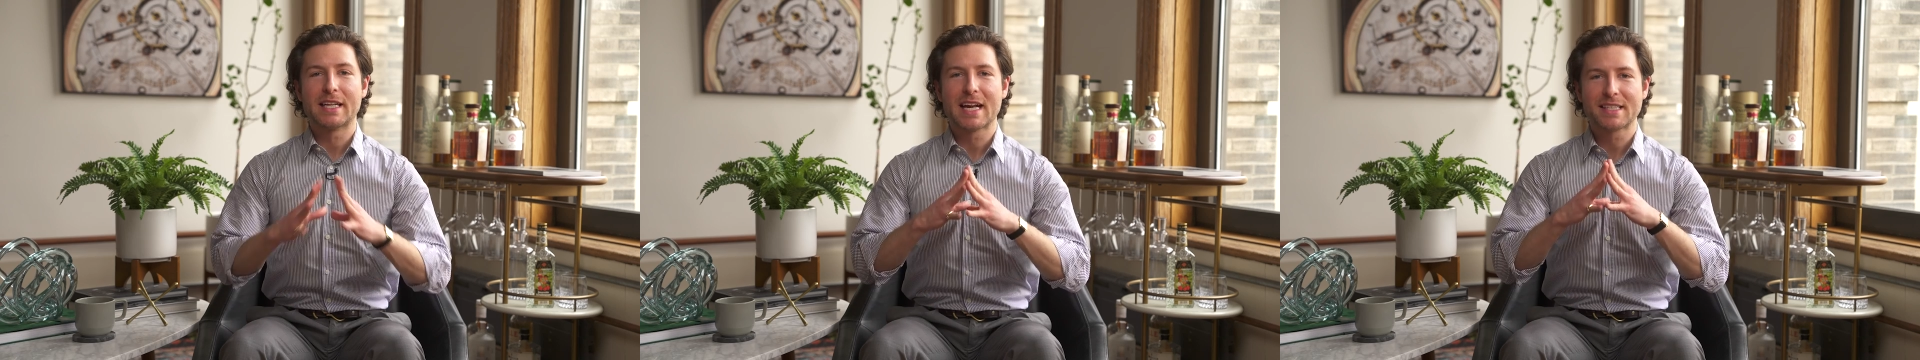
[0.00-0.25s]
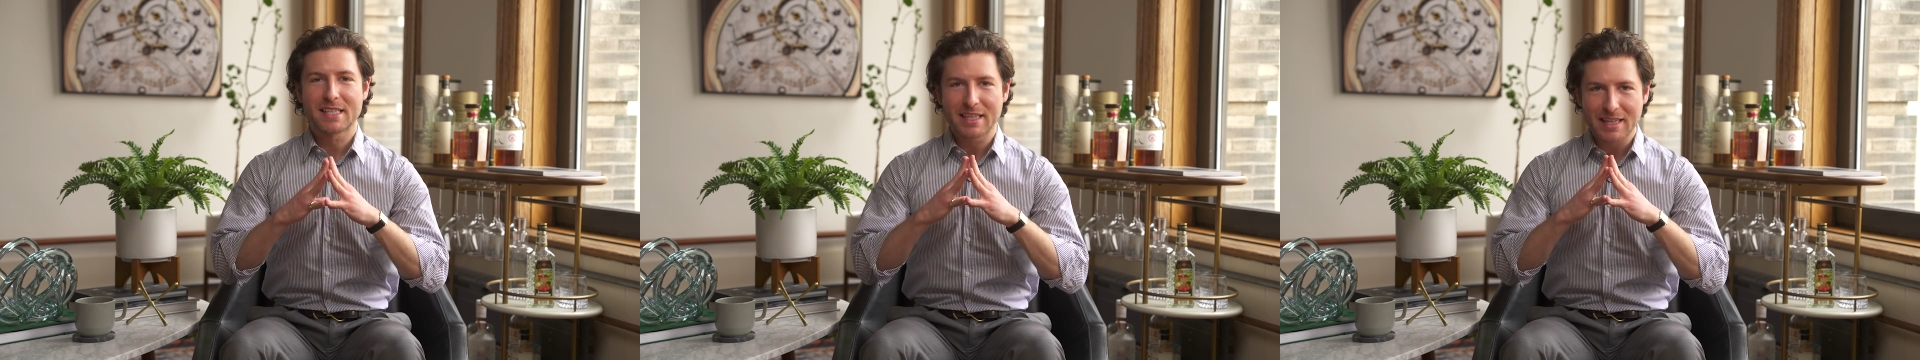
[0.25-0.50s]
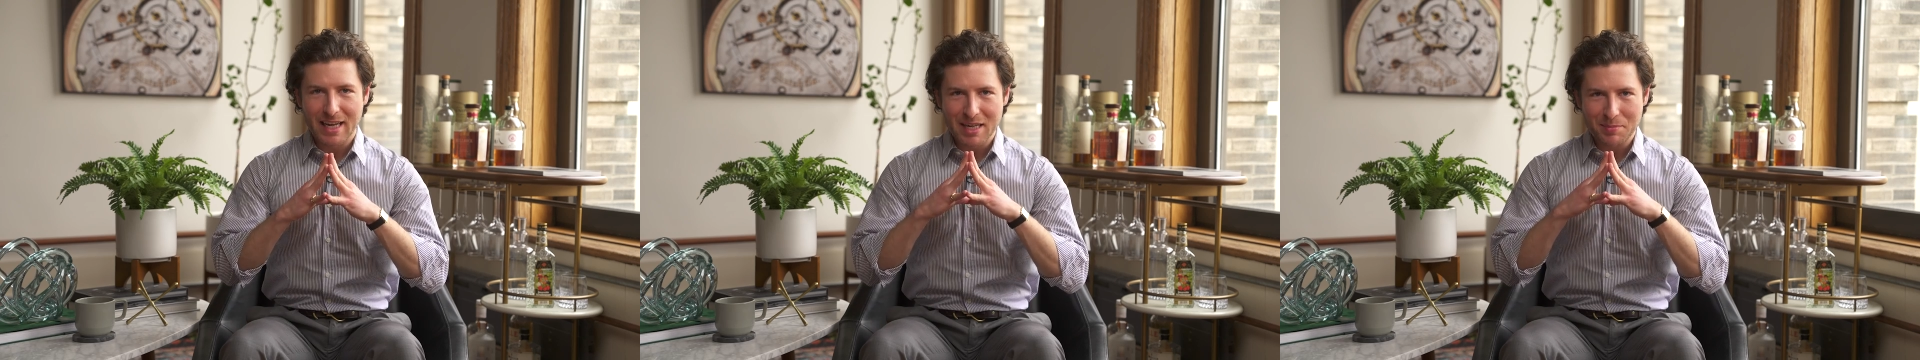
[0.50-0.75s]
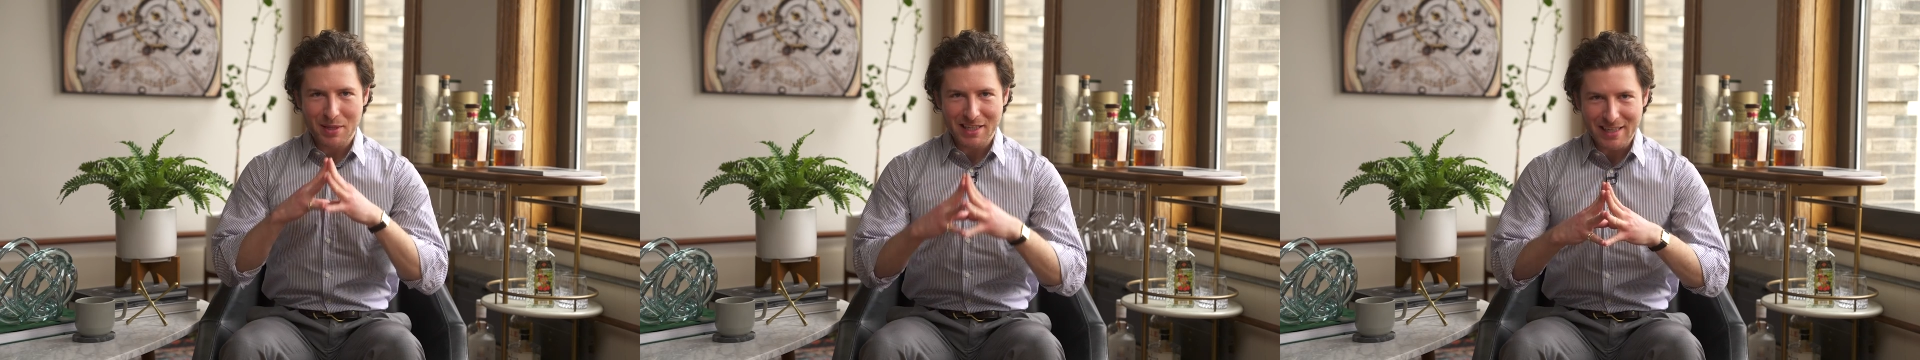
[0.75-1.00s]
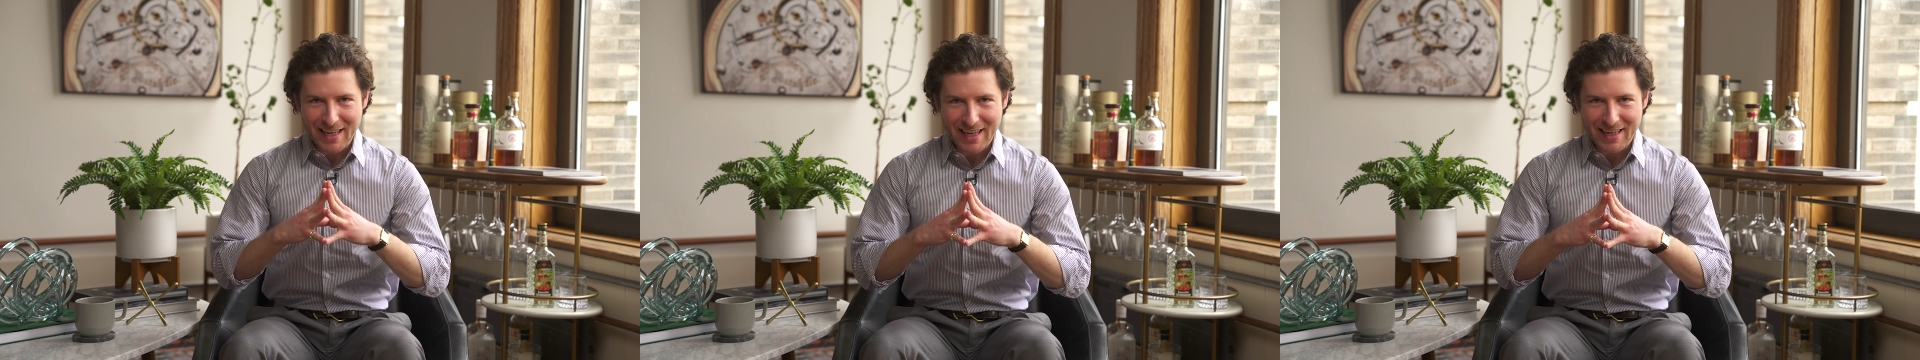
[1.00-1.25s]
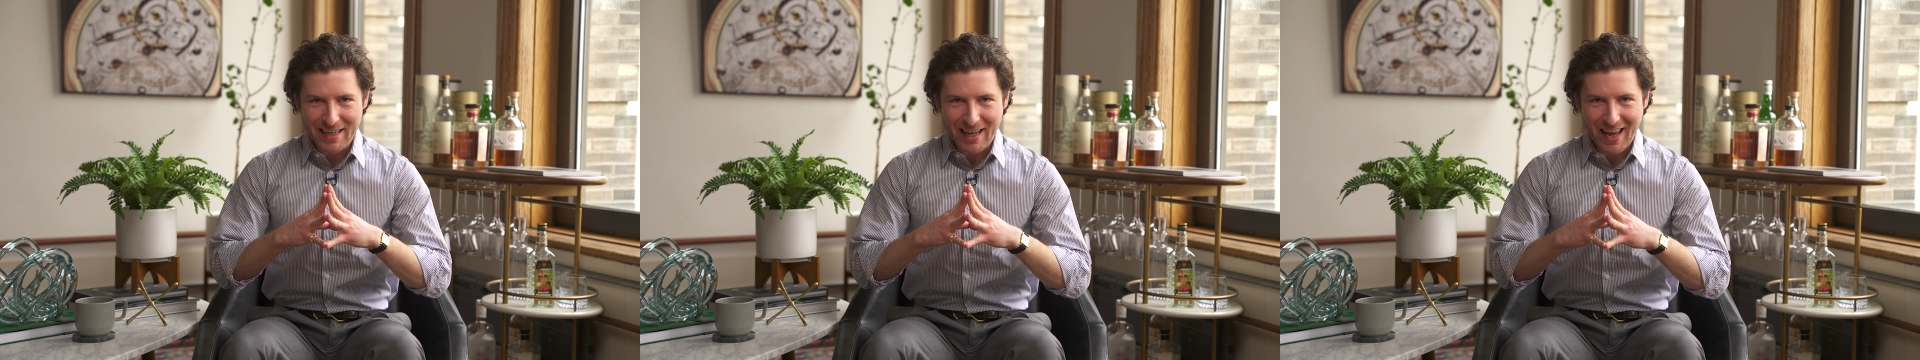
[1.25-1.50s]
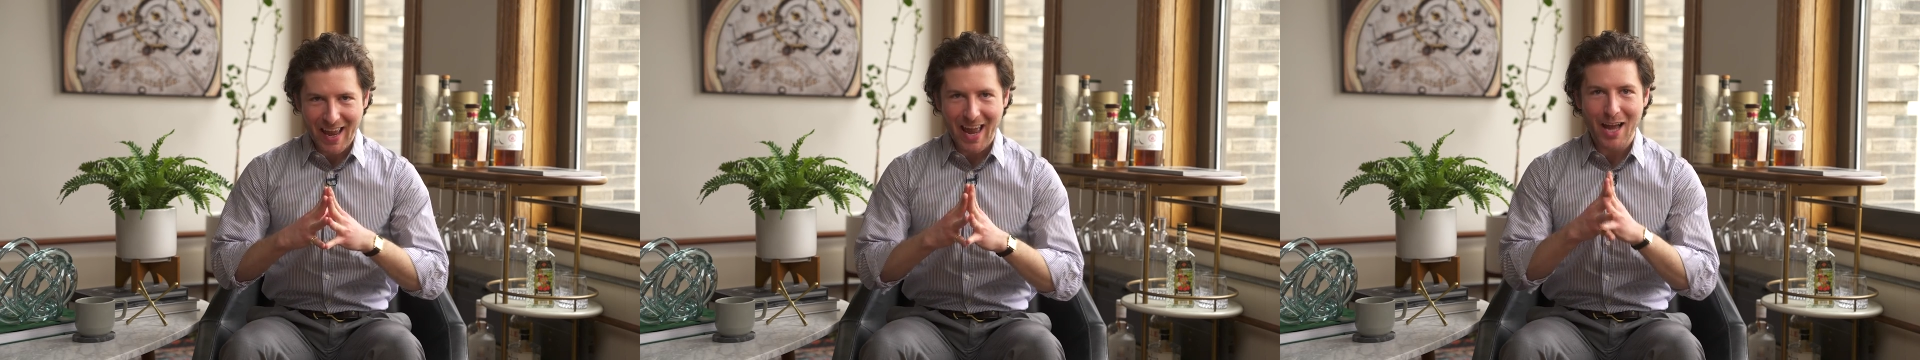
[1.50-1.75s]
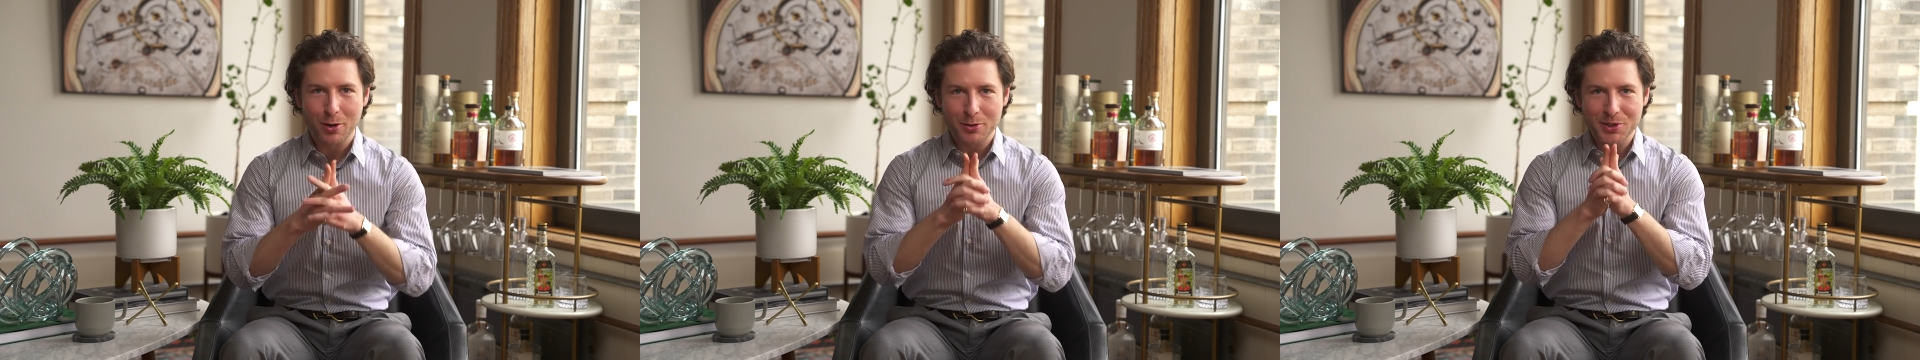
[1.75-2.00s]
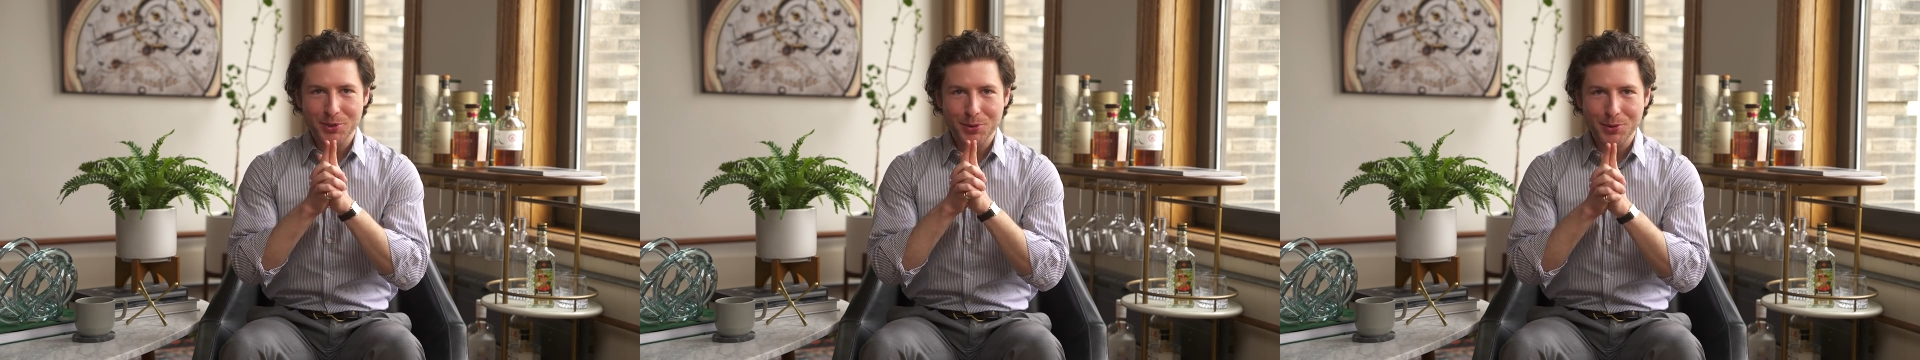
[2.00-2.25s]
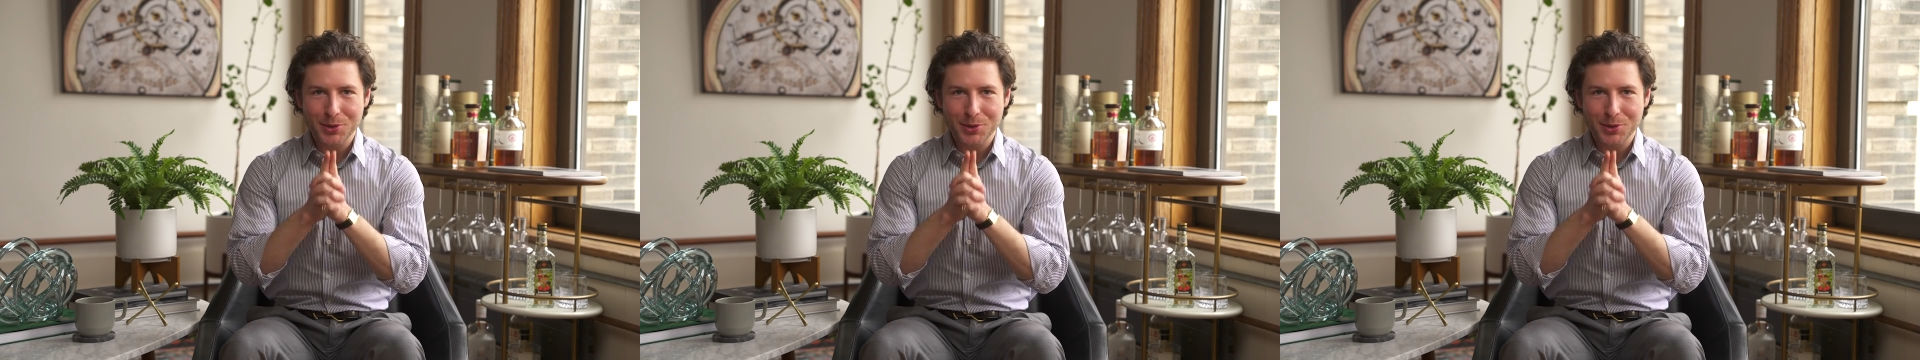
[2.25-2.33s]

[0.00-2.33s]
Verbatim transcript: the guessing game begin. How do